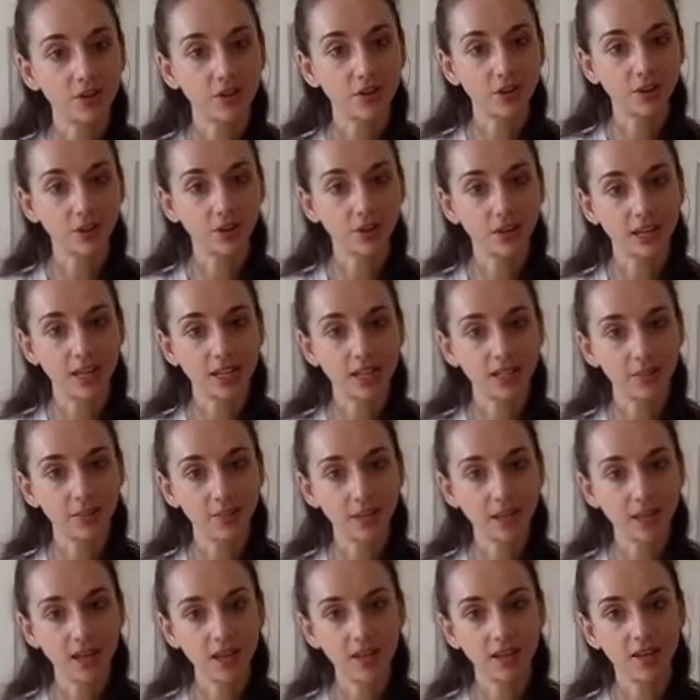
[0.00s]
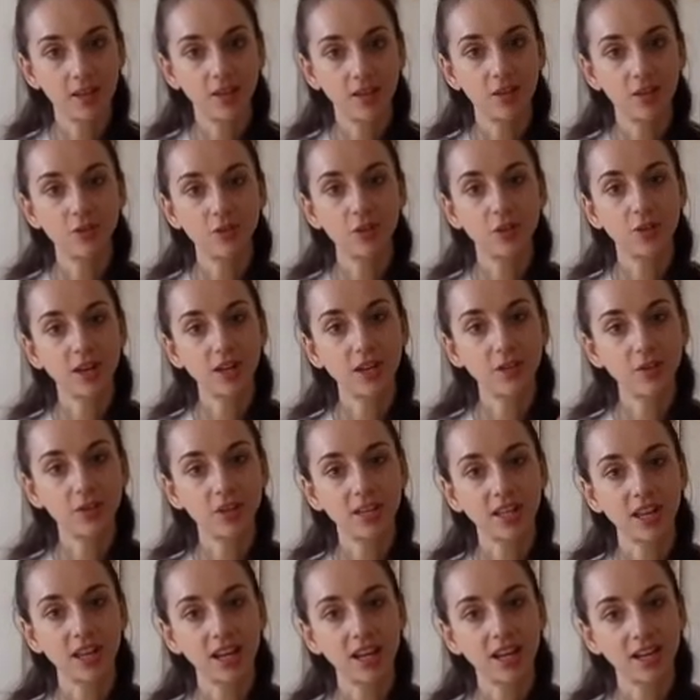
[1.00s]
your knees a bit so that you
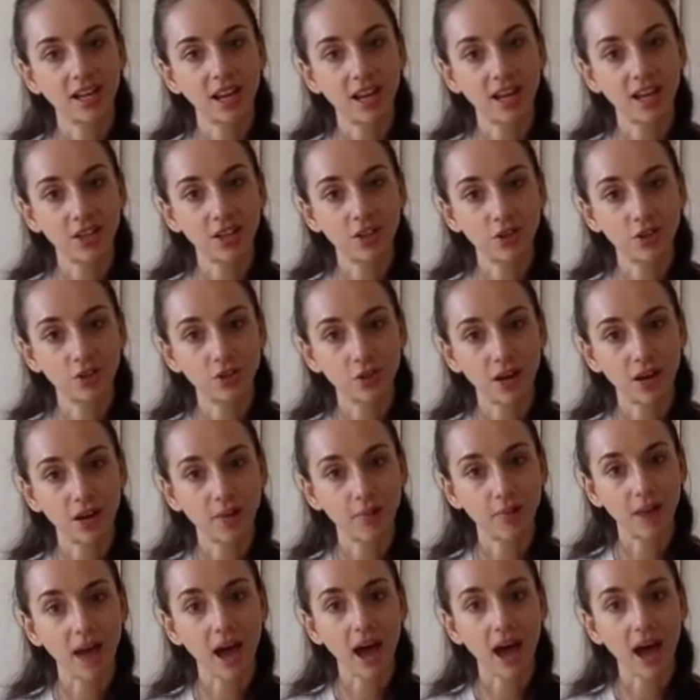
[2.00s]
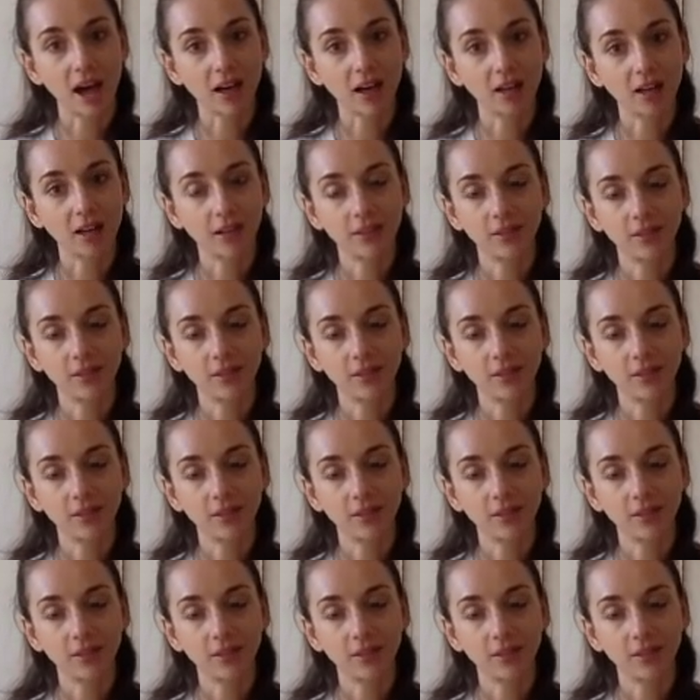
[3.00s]
can get a nice straight back.